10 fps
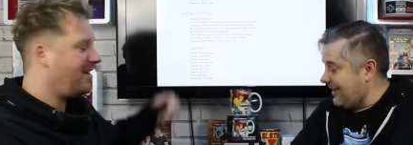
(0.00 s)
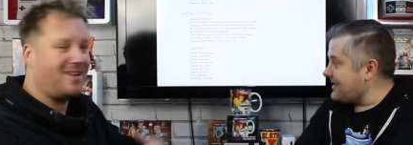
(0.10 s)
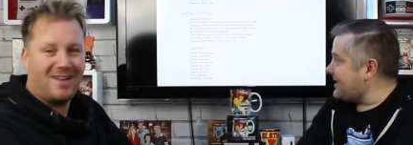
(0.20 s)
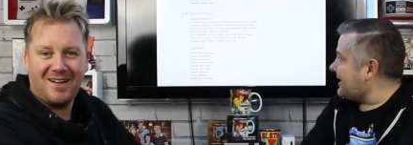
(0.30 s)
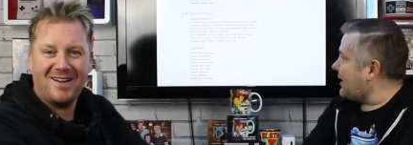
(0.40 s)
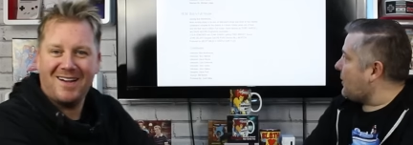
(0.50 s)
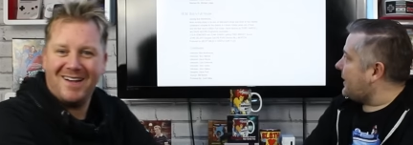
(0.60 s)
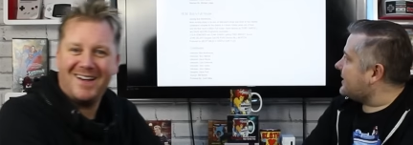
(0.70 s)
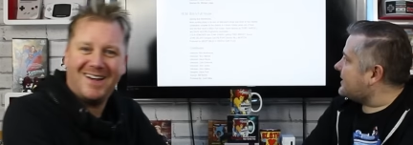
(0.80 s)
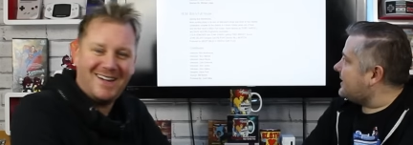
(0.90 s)
Speaker 1: oh, that's a
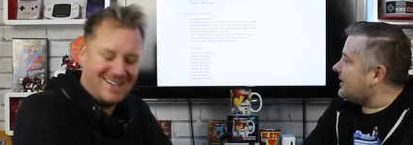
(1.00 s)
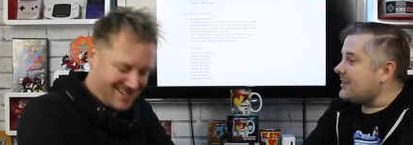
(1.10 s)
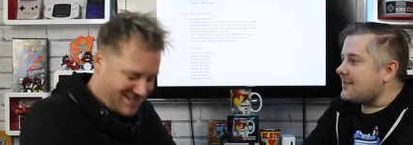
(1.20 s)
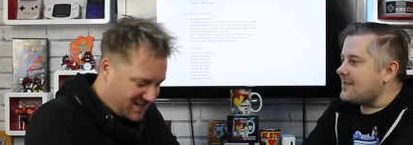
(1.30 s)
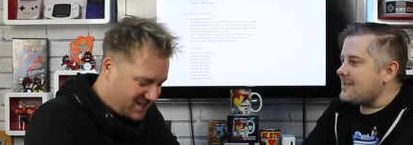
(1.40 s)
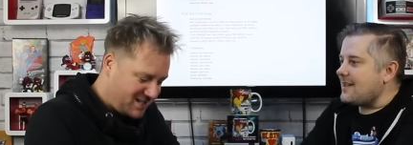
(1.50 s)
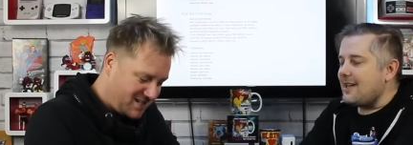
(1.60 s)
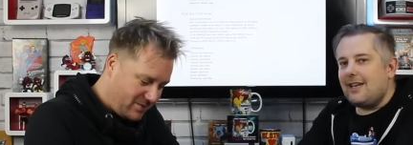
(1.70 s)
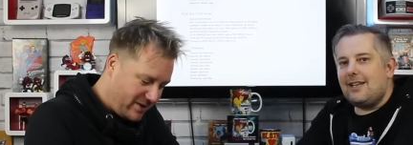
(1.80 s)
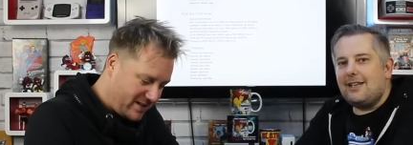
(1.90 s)
coincidence, isn't
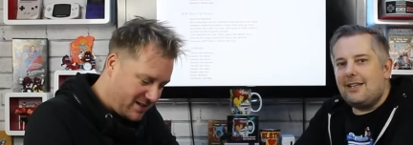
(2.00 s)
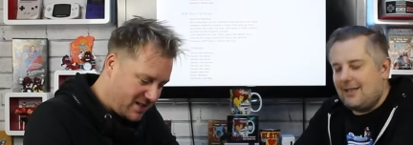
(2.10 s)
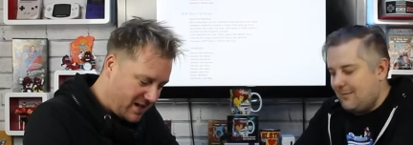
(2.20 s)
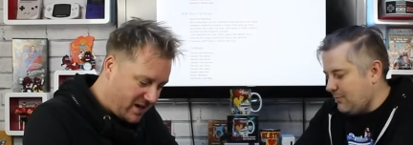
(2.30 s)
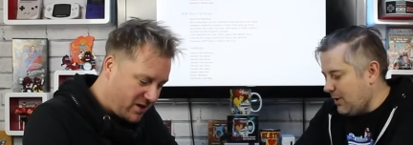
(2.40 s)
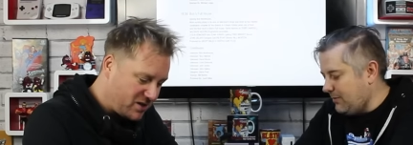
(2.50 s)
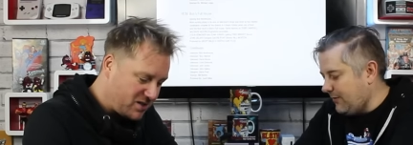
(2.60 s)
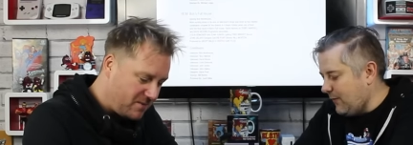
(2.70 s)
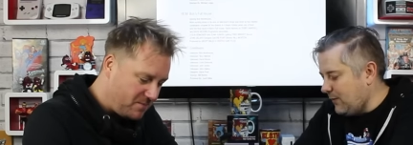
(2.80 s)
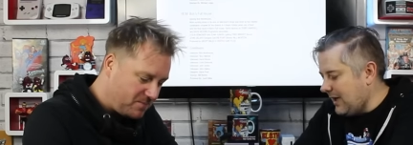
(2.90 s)
See what he did there? Because
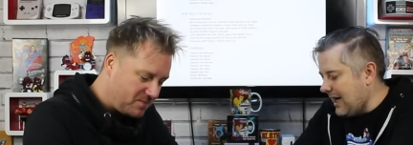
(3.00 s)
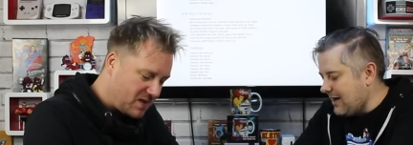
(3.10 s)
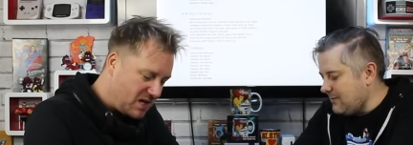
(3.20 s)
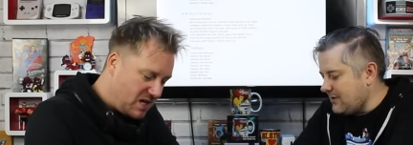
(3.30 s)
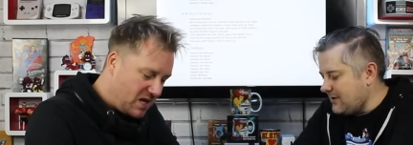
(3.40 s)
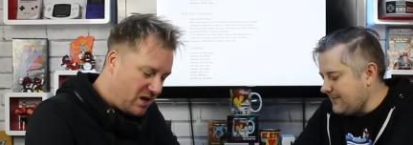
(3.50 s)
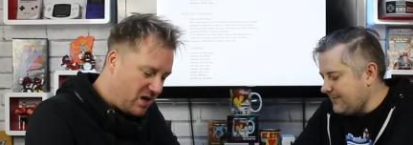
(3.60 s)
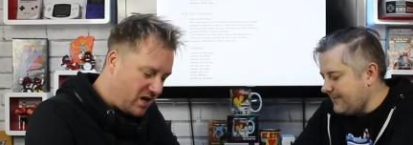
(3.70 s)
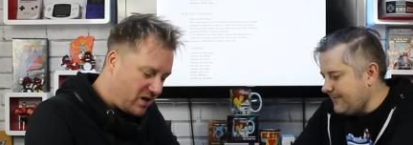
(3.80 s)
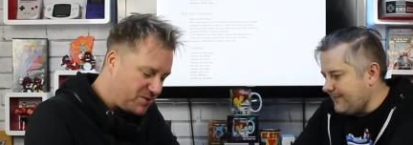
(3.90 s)
Full House.
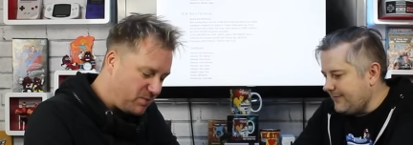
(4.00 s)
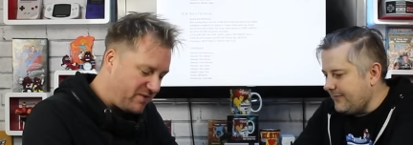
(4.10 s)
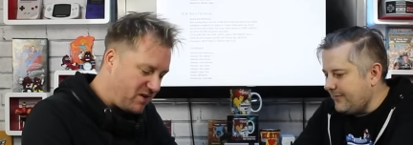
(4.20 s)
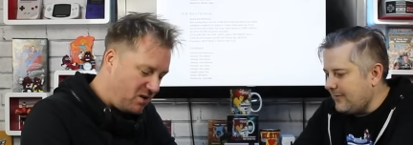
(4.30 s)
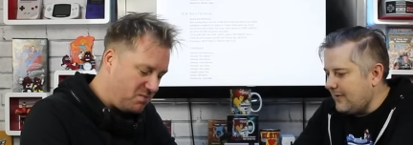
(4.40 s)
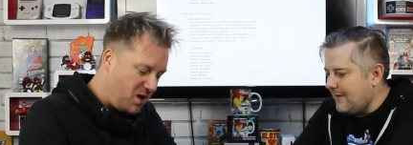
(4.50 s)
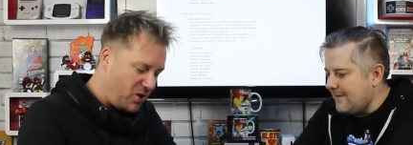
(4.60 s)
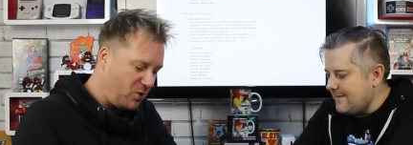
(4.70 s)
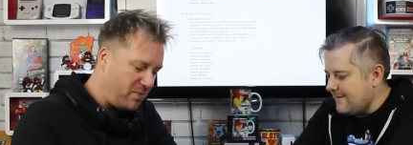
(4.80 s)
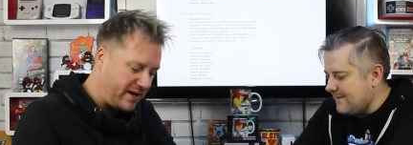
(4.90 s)
because uh, we've got
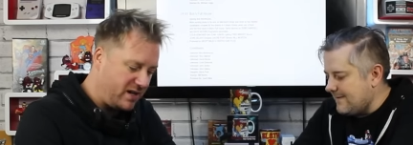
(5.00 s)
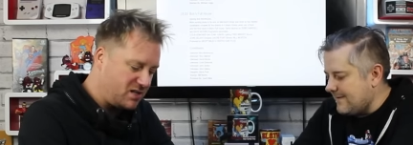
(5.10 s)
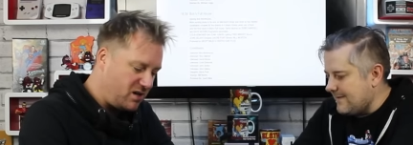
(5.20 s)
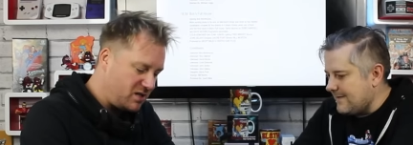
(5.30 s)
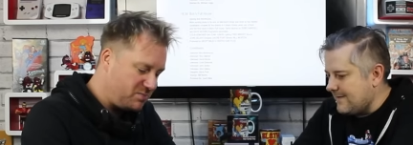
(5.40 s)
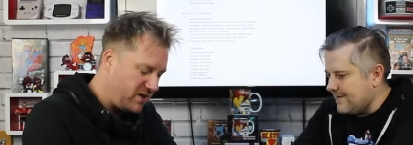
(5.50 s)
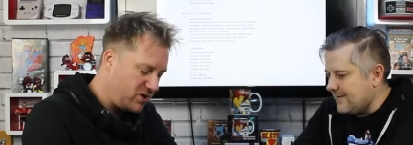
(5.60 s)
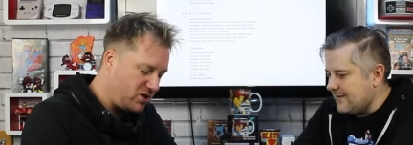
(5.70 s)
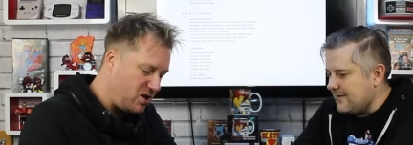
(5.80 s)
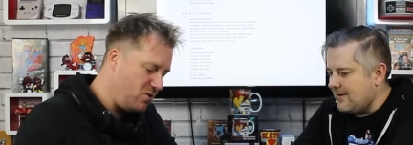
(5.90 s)
Michael McIntyre's Big
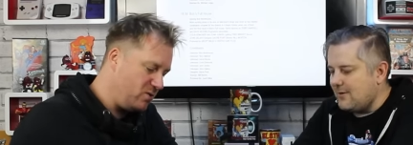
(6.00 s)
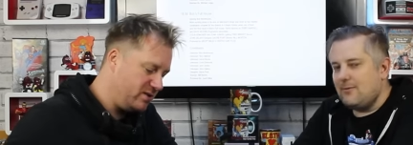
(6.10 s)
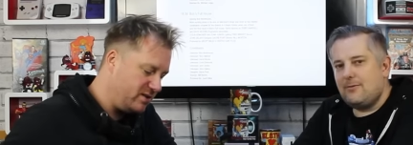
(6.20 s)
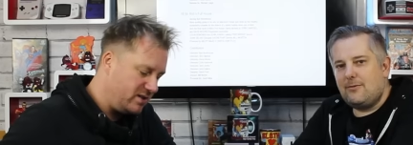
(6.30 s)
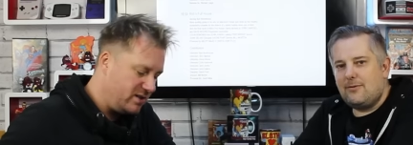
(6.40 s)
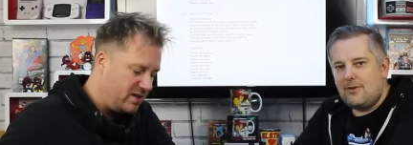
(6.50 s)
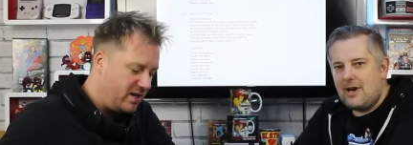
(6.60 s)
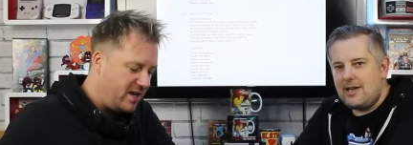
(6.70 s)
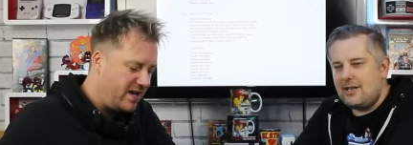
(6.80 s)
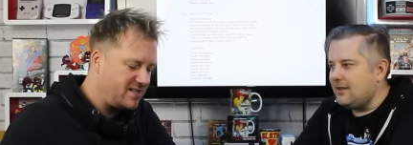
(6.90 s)
Show. Oh,
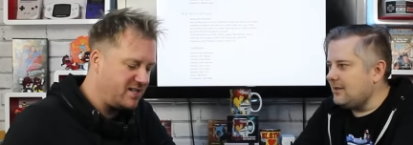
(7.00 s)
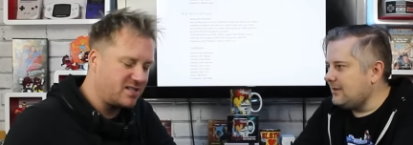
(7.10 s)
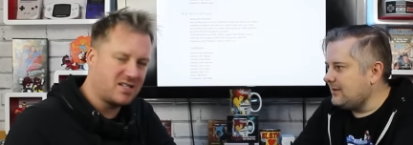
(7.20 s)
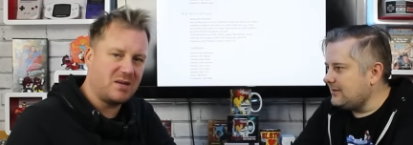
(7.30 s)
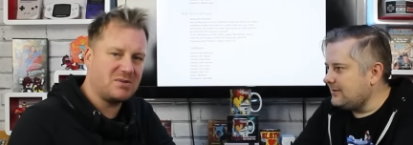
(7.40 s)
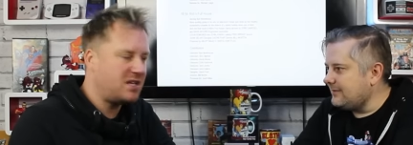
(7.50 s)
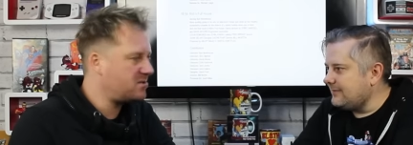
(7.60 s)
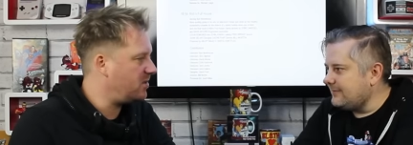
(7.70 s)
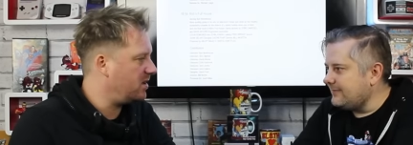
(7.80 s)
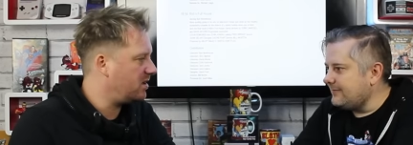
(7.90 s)
great. Isn't this the same as
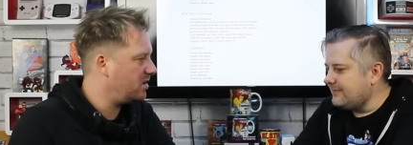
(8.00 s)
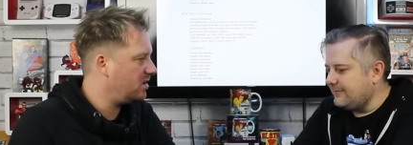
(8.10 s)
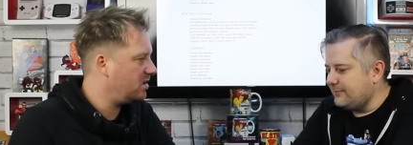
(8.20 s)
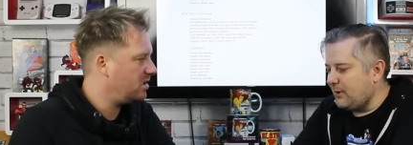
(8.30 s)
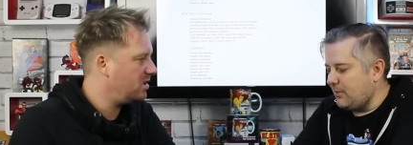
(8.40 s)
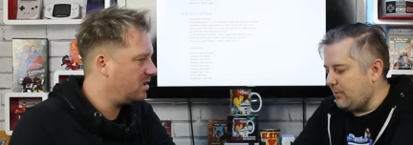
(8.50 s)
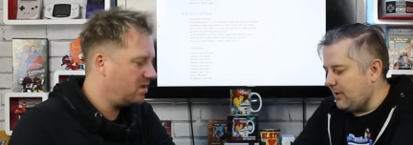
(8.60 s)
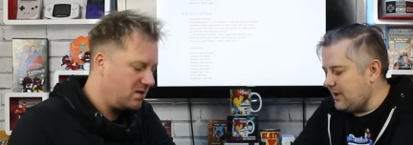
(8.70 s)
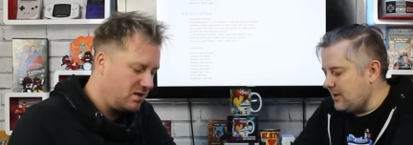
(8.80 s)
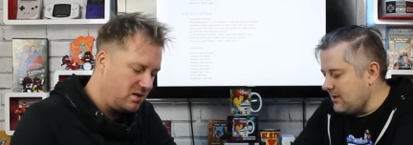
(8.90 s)
last week?
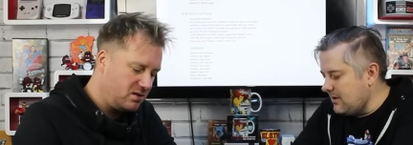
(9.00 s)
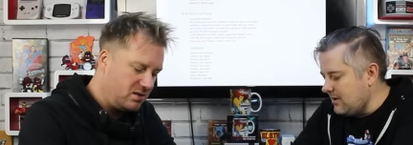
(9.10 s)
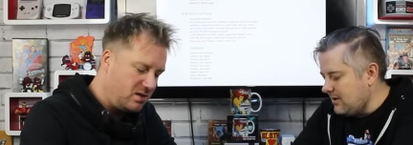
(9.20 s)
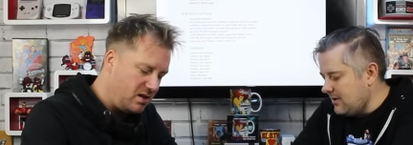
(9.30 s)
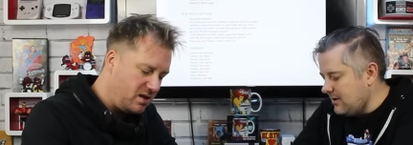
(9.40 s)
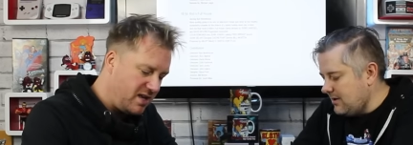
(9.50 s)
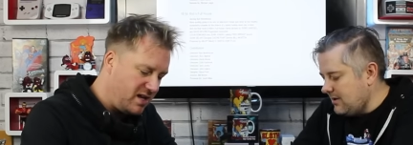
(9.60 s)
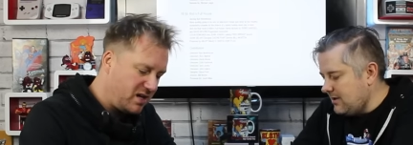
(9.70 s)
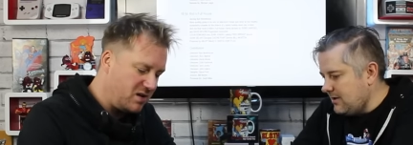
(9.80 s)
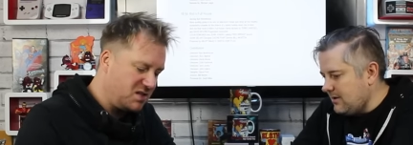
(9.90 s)
Probably. And then
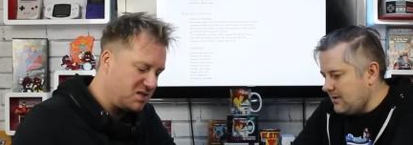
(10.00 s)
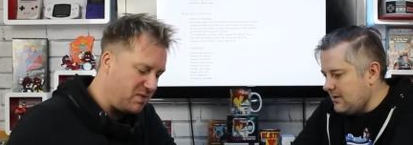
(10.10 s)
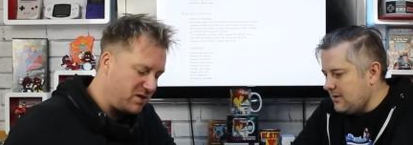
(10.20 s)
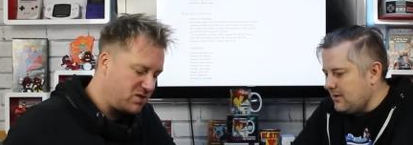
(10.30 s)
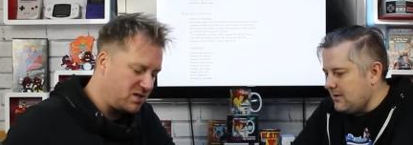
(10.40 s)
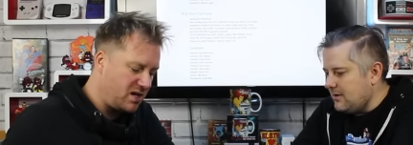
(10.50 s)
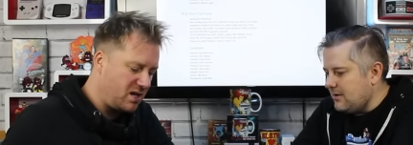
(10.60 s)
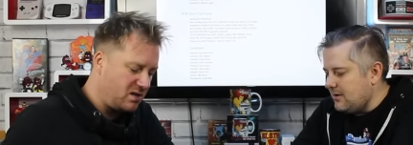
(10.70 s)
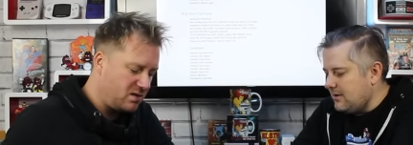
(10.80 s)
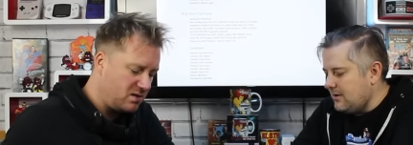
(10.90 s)
it goes into match of the
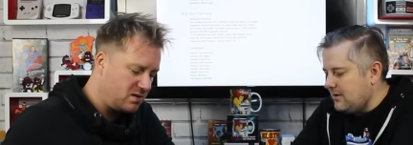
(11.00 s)
day.